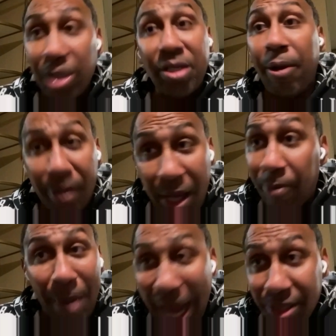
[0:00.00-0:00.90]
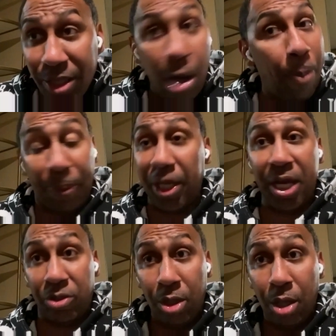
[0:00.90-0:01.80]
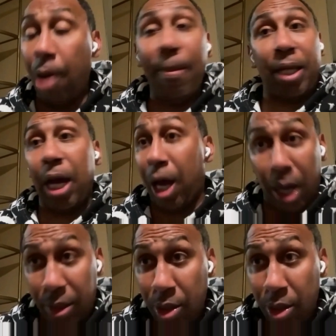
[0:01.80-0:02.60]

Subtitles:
Because again, boxing, oh please. Oh my God.